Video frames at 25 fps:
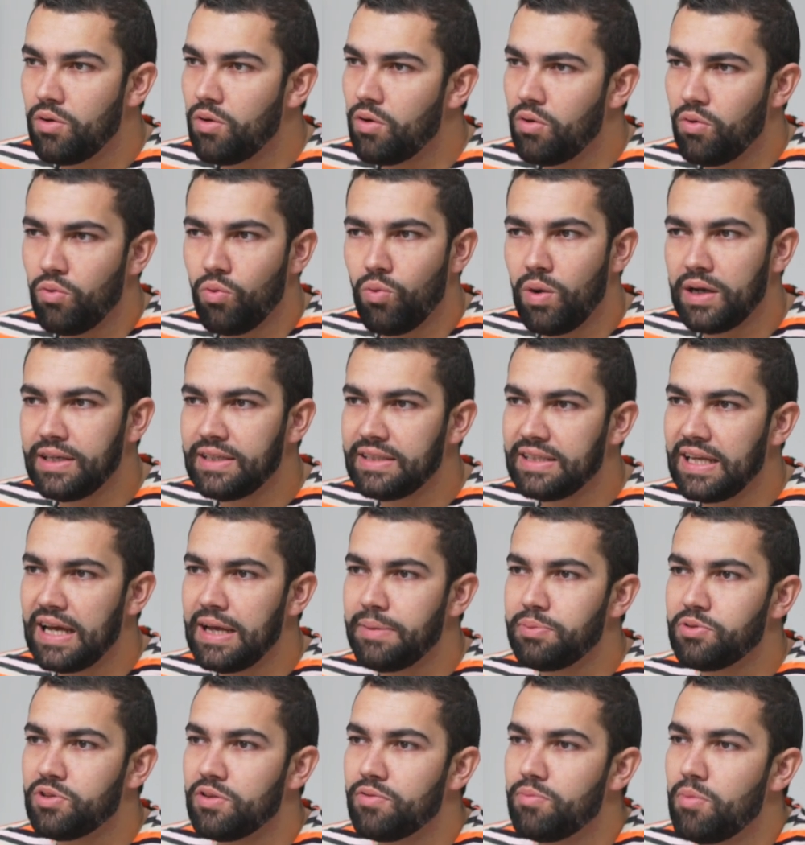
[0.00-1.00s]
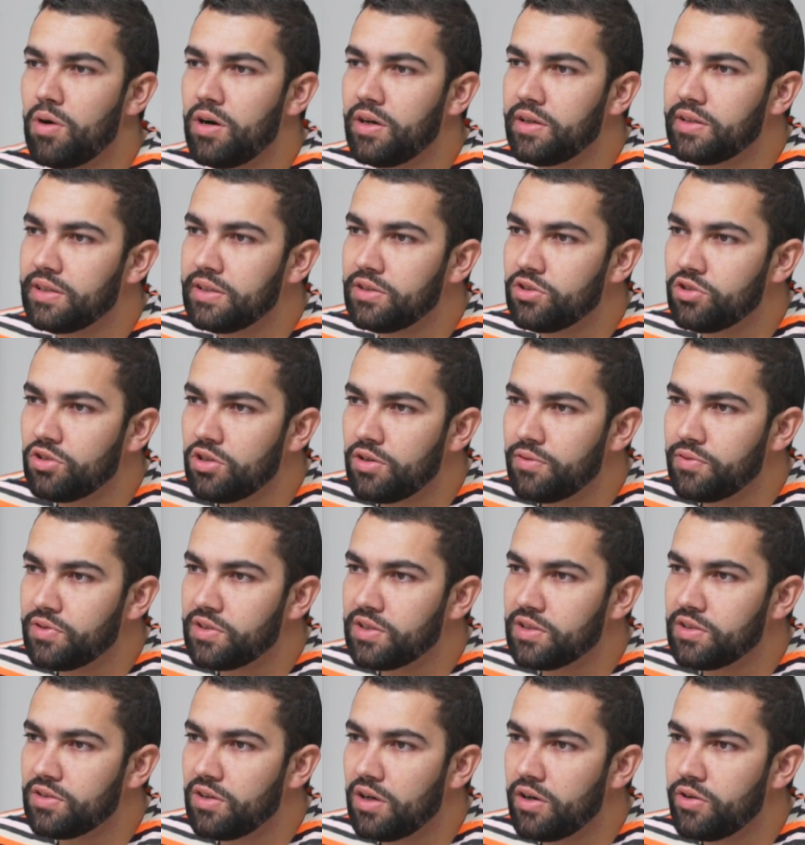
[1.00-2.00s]
What types of marketing
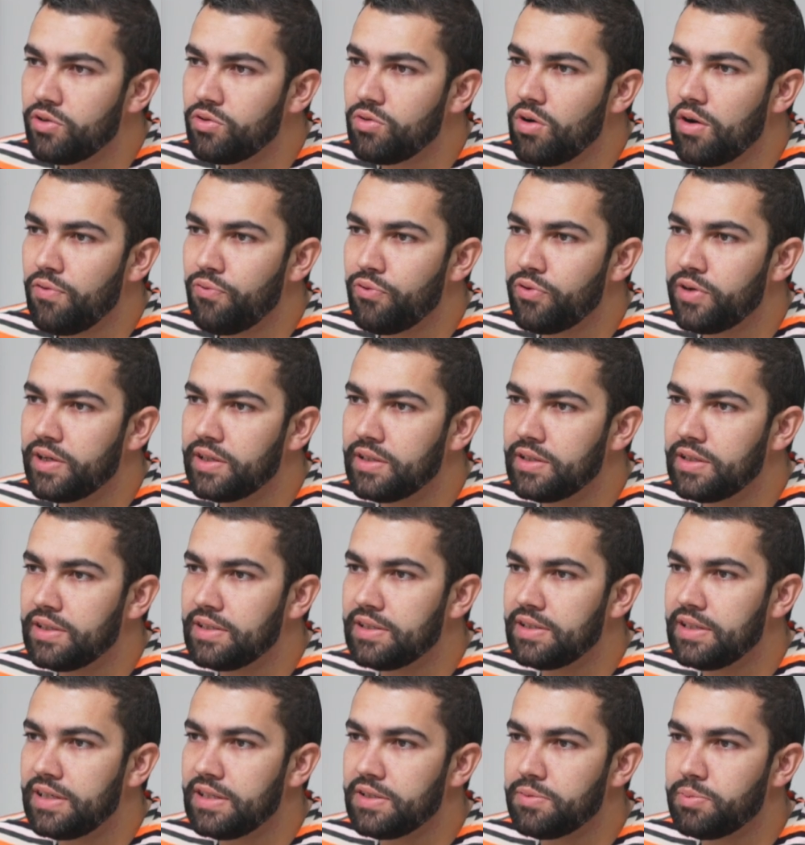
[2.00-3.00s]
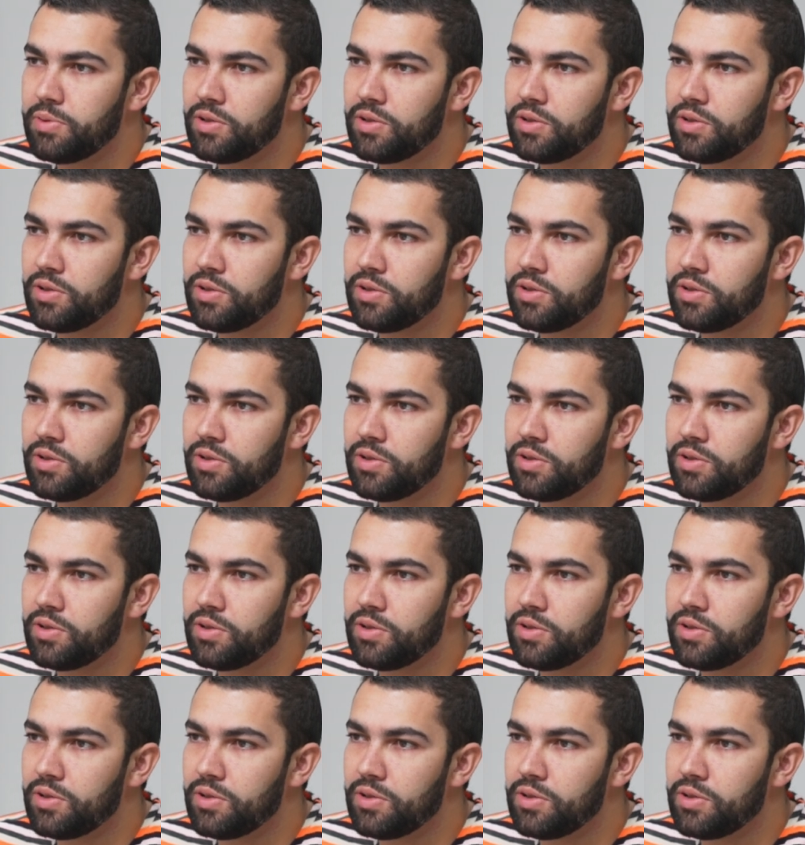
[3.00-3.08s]
services are you offering these days?